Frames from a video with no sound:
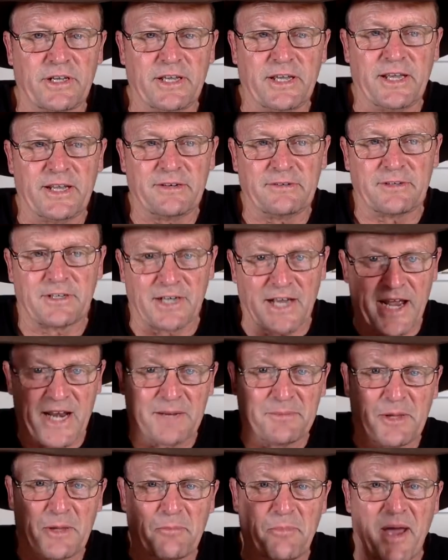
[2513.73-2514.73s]
And glad to
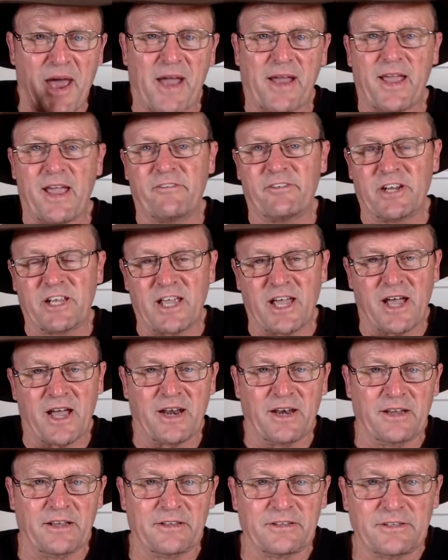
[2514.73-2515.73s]
be back having a
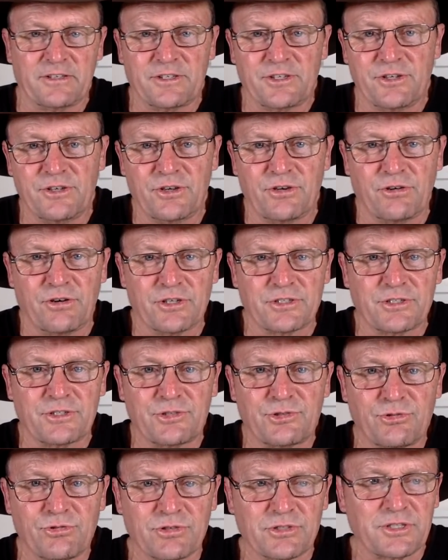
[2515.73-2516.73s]
yarn uh, to you guys and
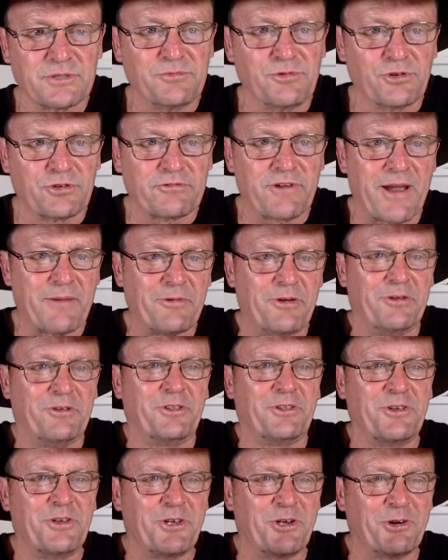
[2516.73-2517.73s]
talking some more crap with
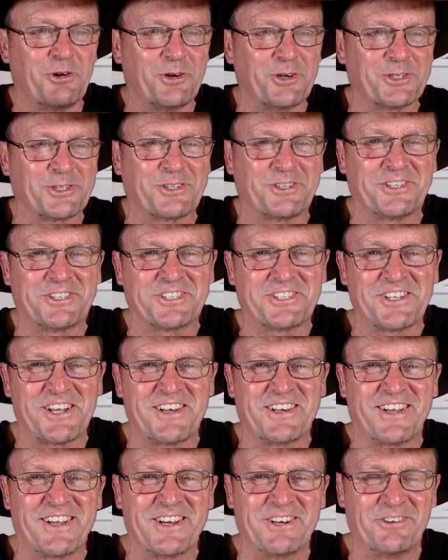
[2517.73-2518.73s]
you guys on a
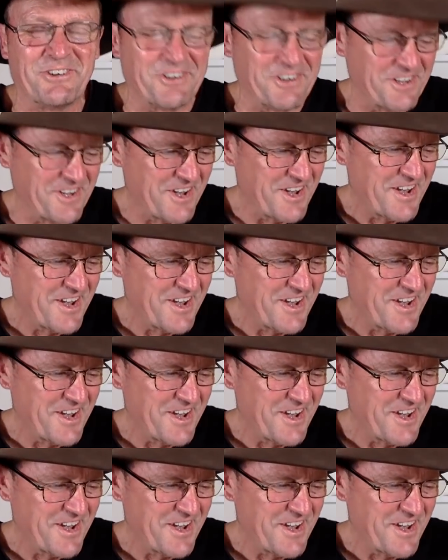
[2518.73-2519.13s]
Sunday night.